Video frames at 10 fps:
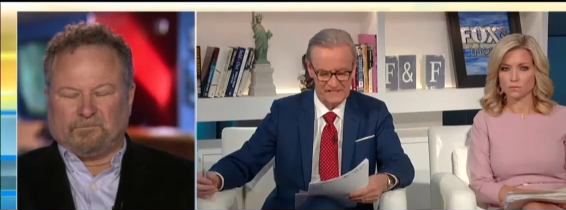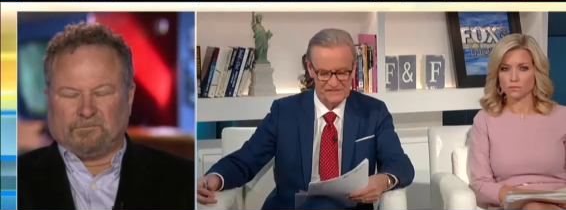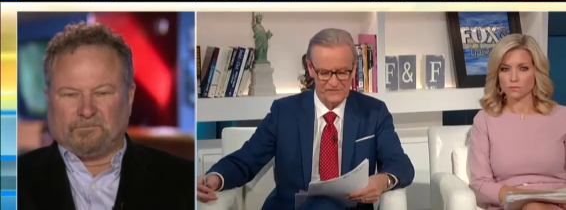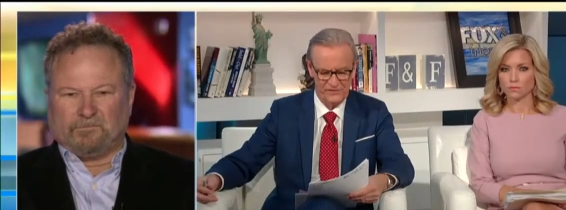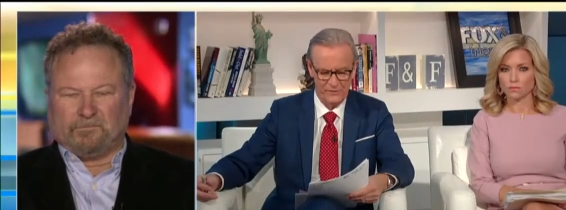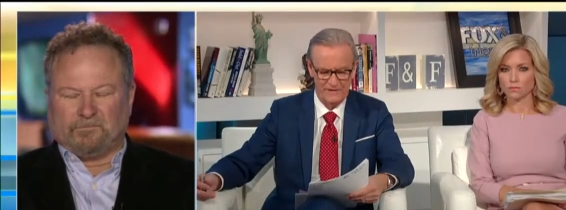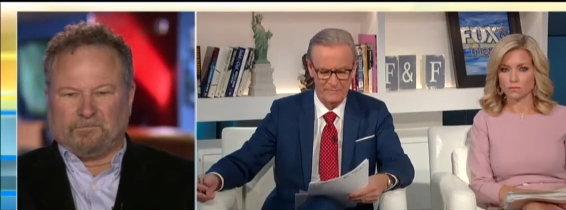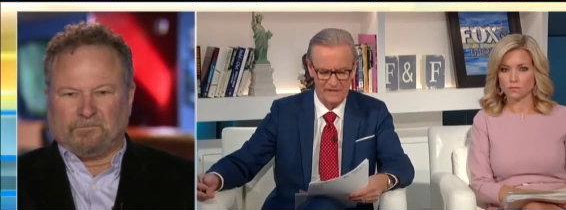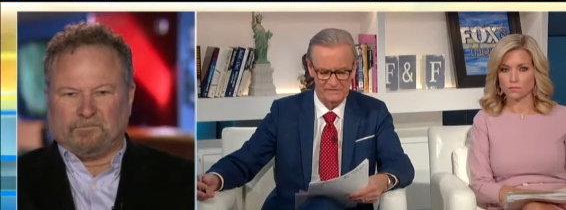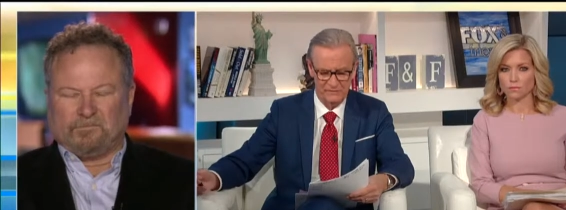Speaker 1: in his three
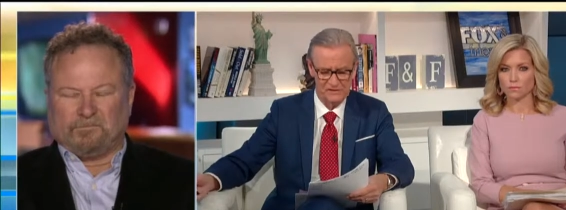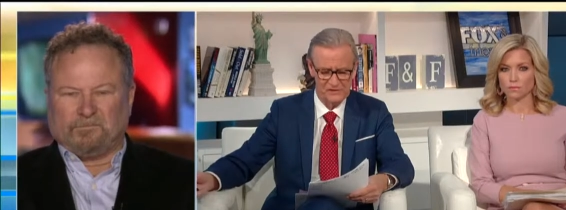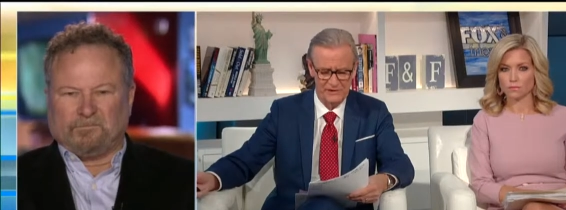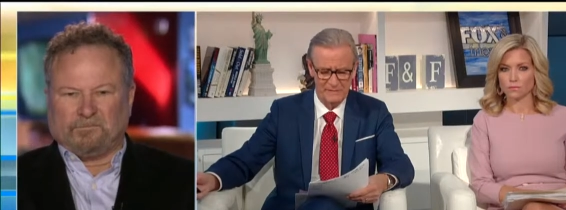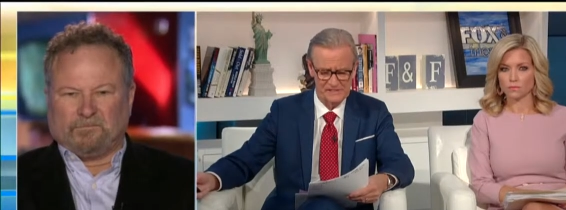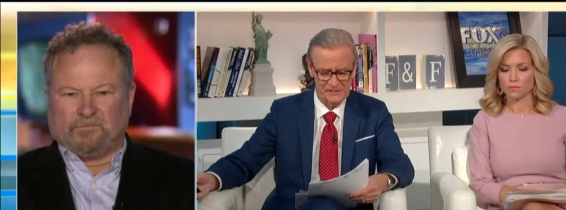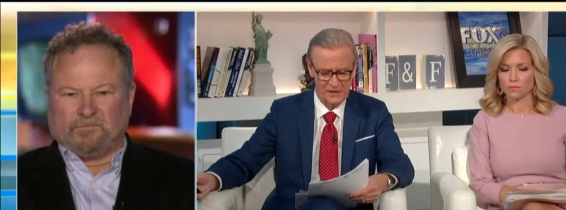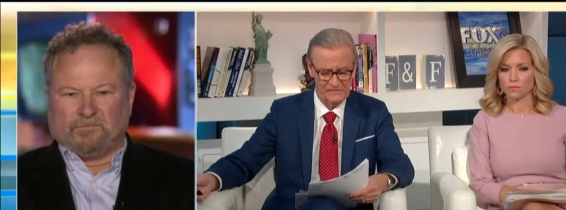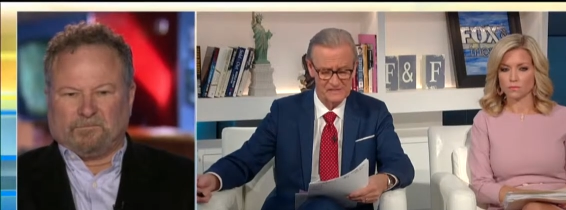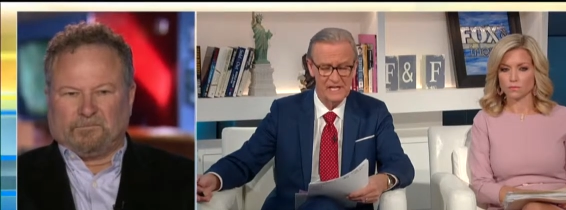month, first three months in
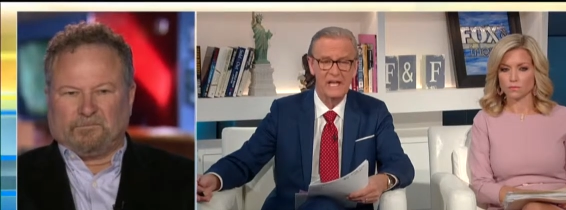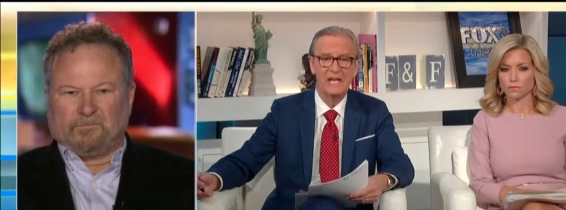office,